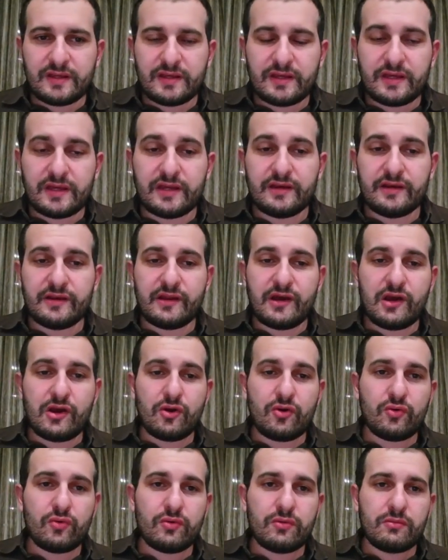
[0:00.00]
and
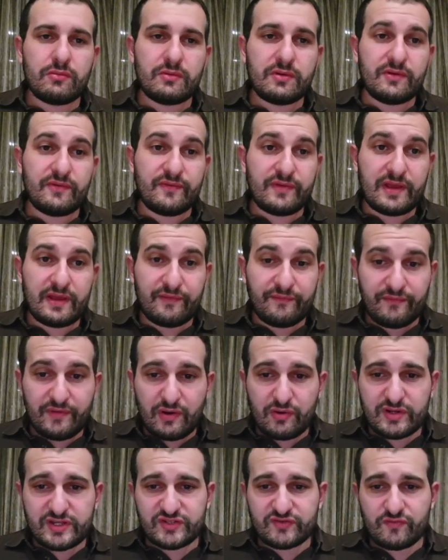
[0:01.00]
now a
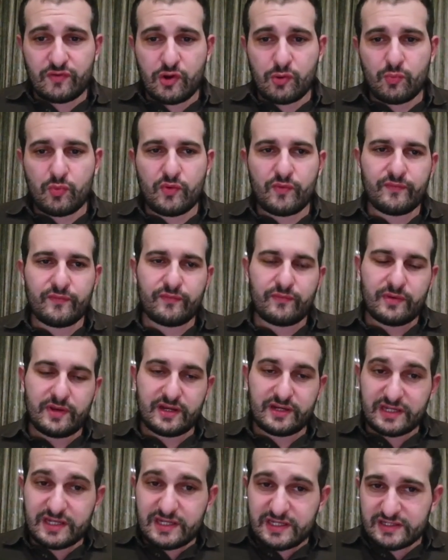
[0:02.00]
very strong move,
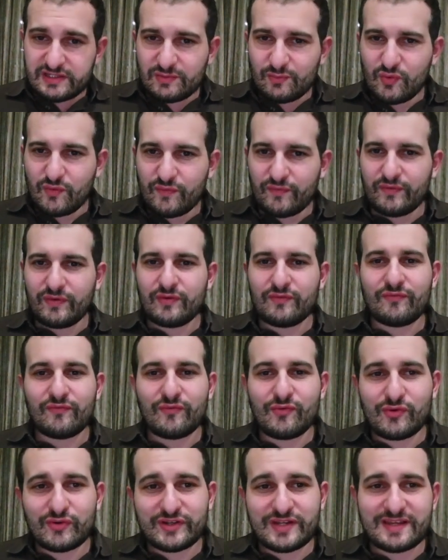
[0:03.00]
an easy move,
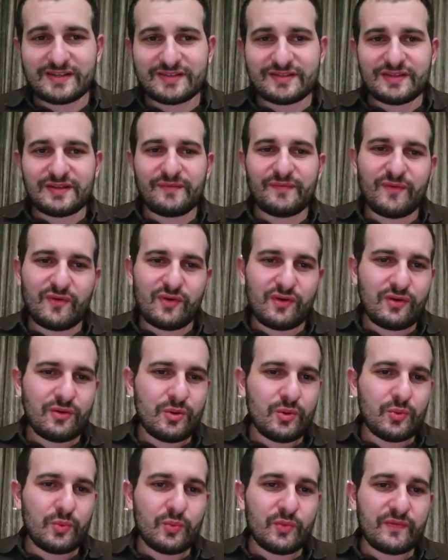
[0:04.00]
rook takes d4
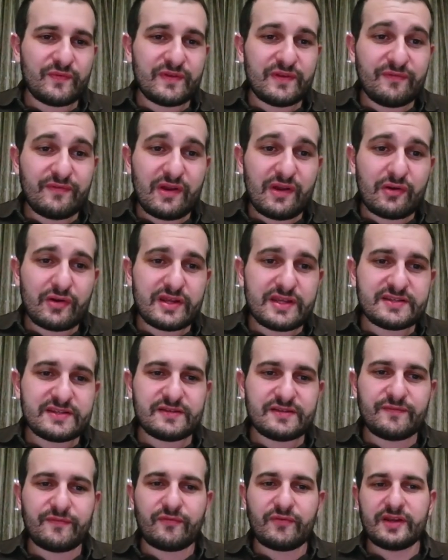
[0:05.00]
with the very
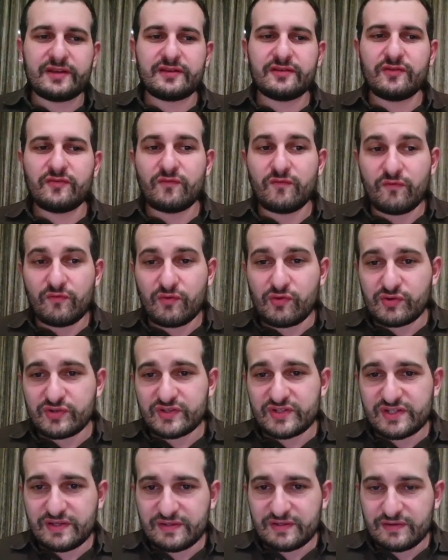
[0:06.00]
easy threat, rook
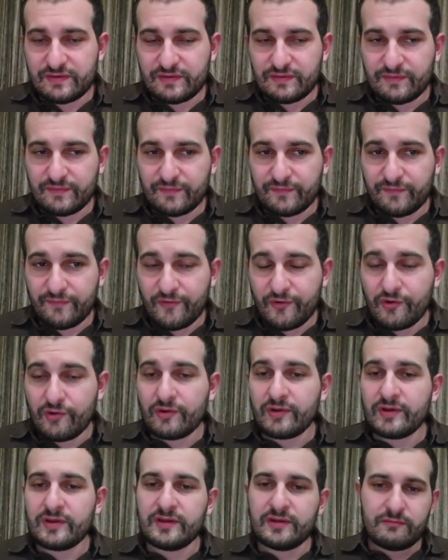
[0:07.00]
c4.
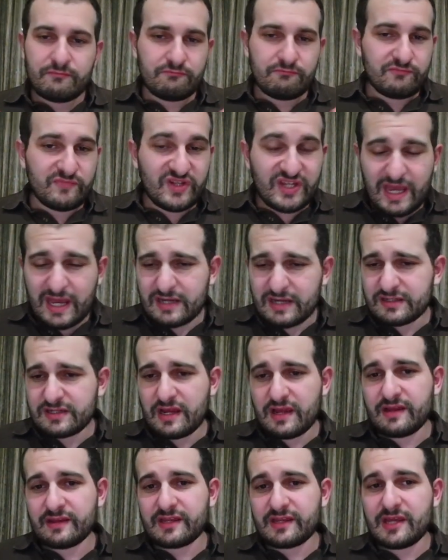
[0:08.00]
The
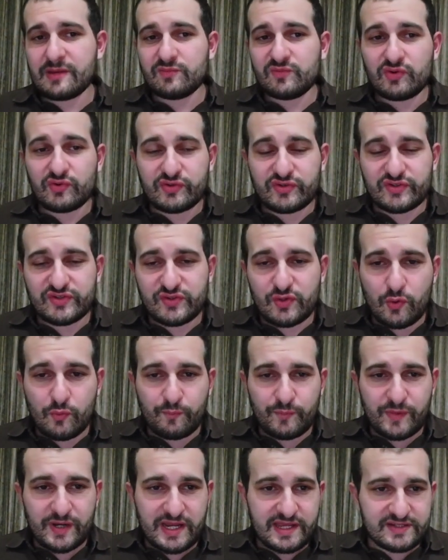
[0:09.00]
entire game looks so
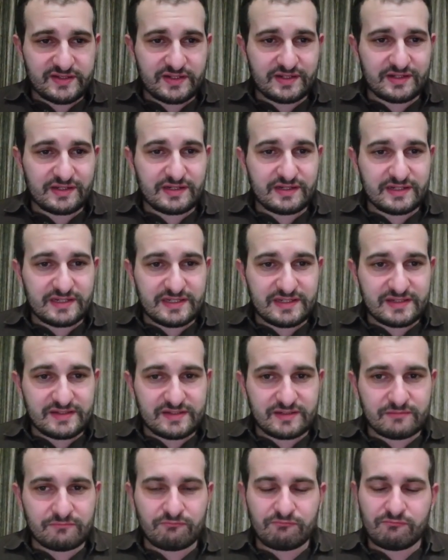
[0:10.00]
pleasant and easy.